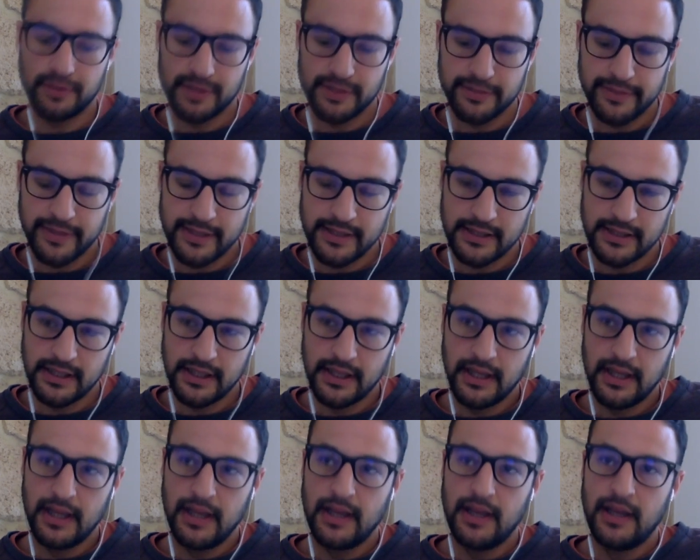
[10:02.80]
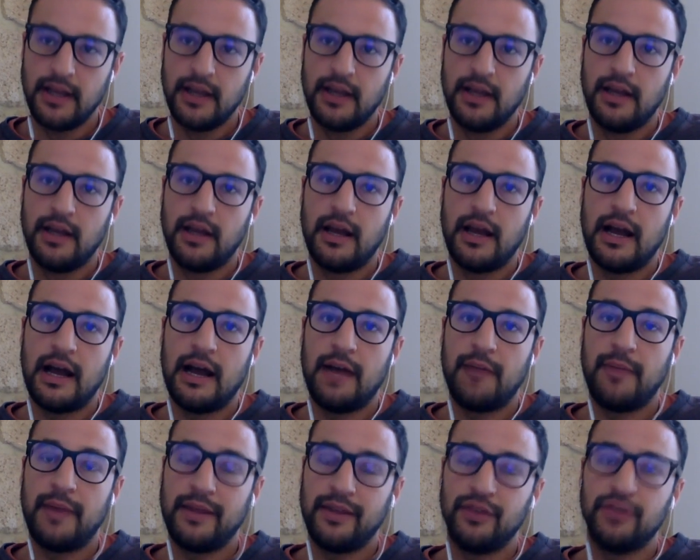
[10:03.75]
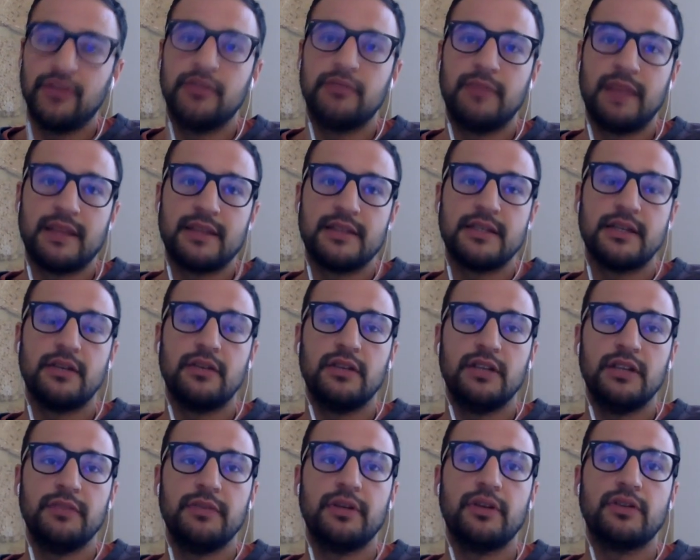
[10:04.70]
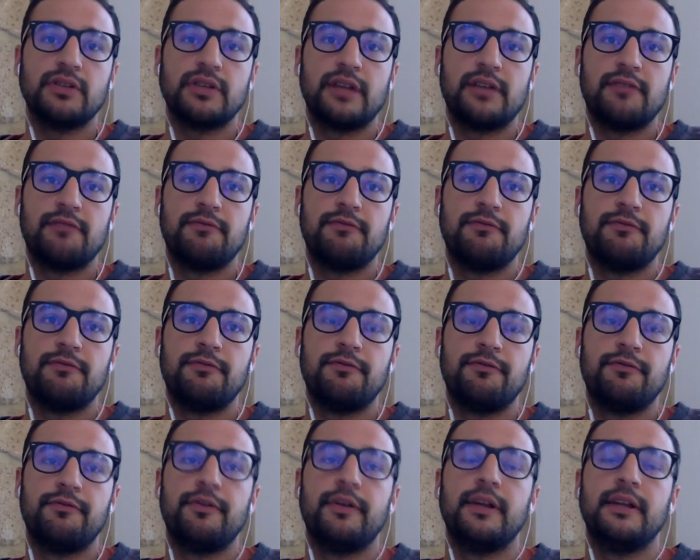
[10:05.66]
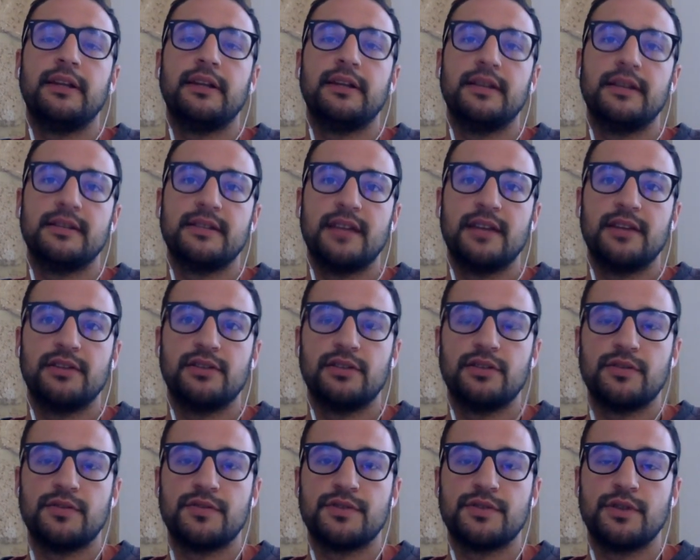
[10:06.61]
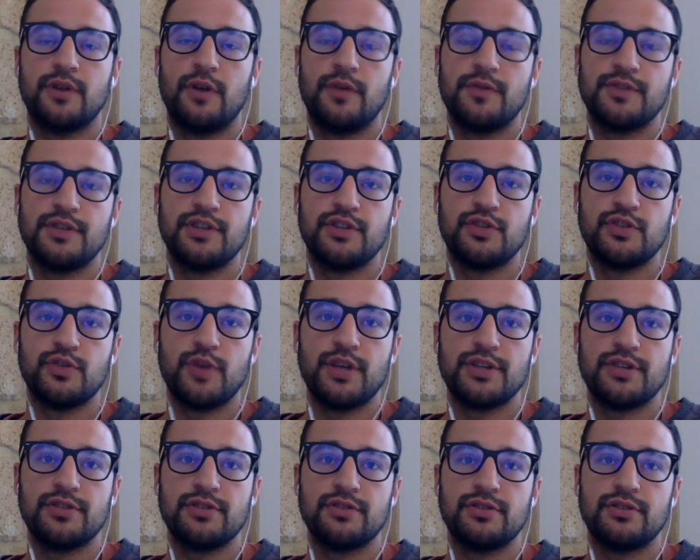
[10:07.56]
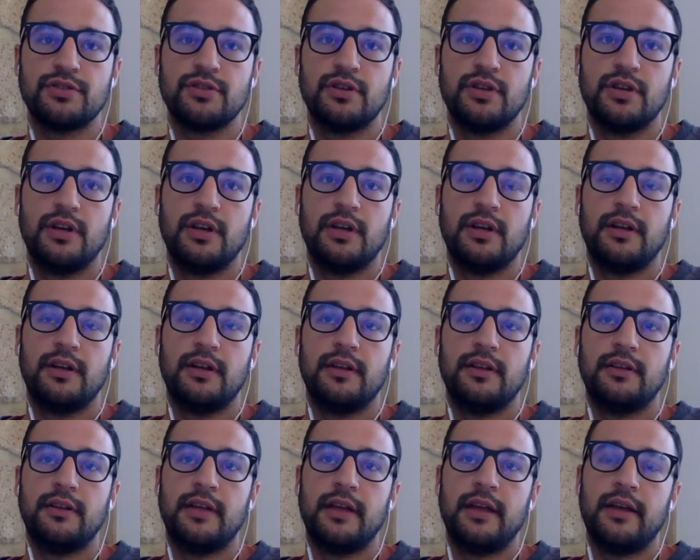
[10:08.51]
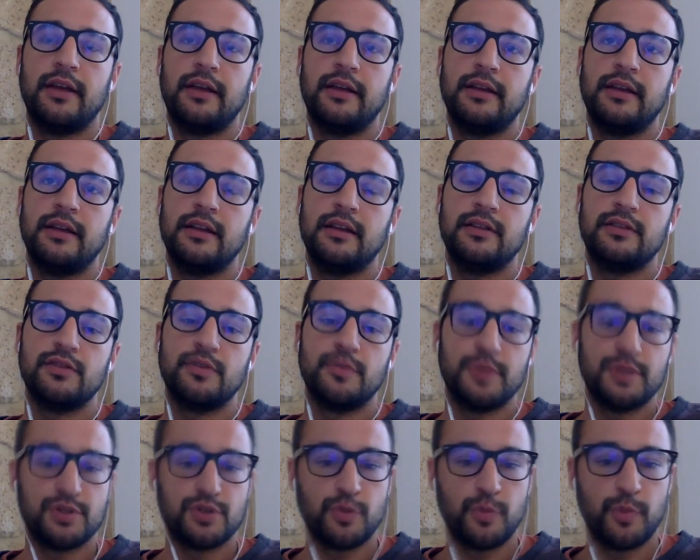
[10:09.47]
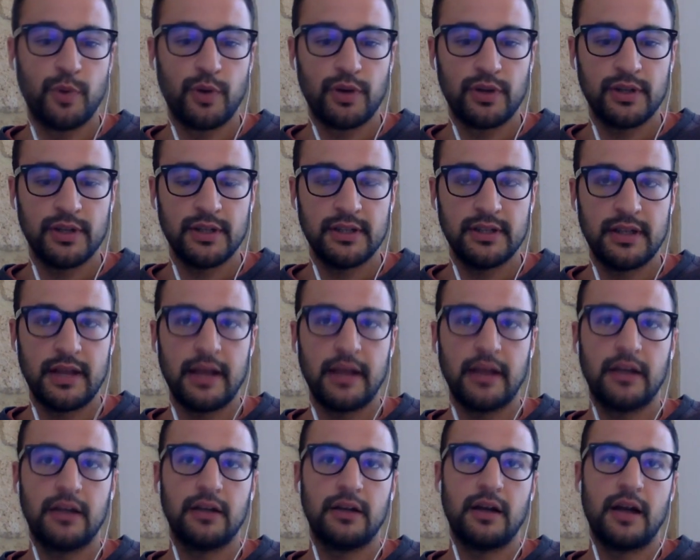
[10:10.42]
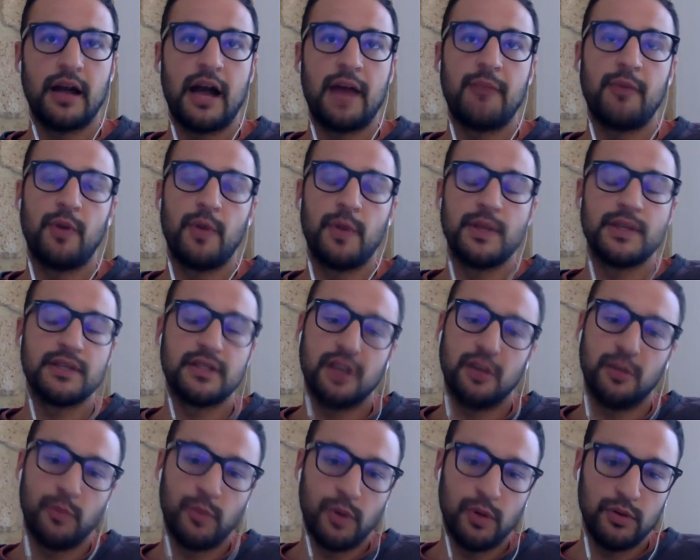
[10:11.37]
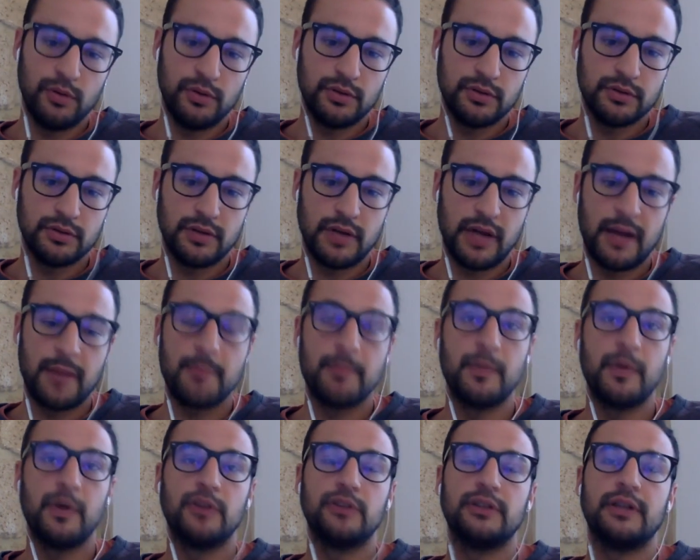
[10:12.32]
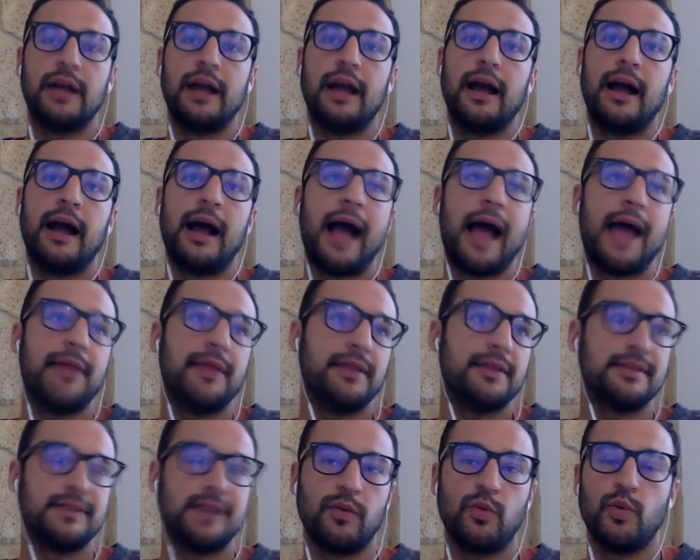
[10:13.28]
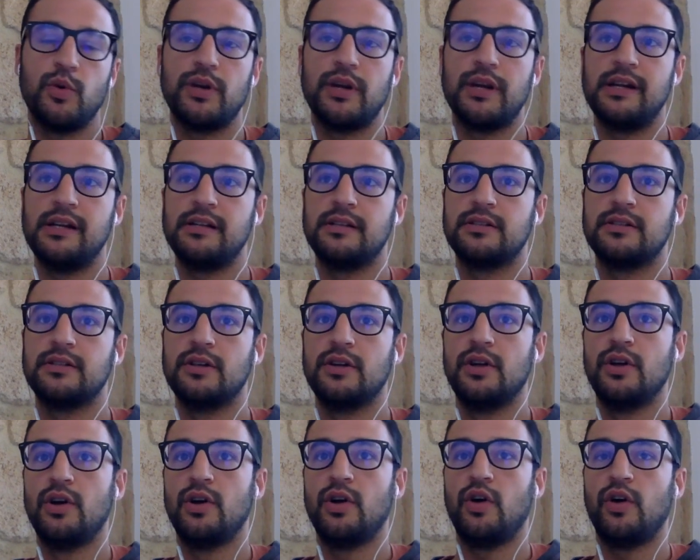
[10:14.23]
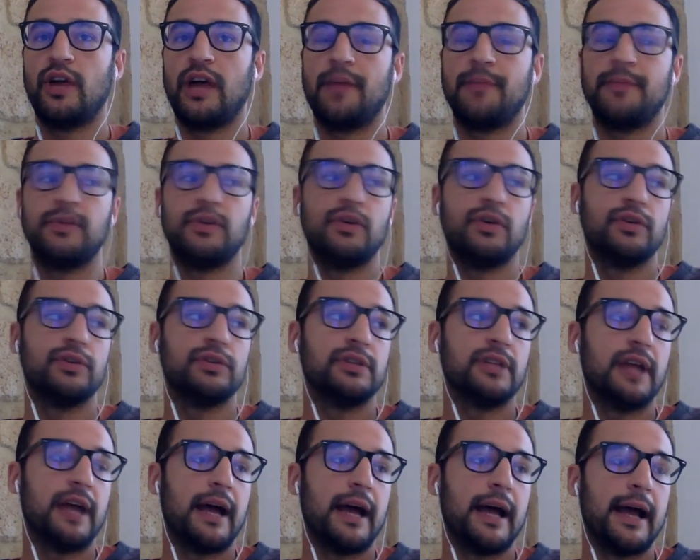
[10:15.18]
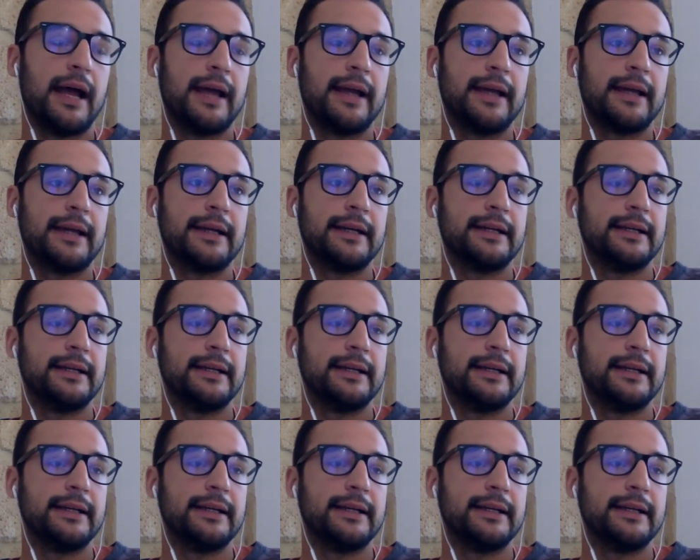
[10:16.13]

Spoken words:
space. But secondly, because I felt in this type of situations, they needed to be supported. Like, I'm on the same boat. I'm not hiding somewhere else, or I'm not like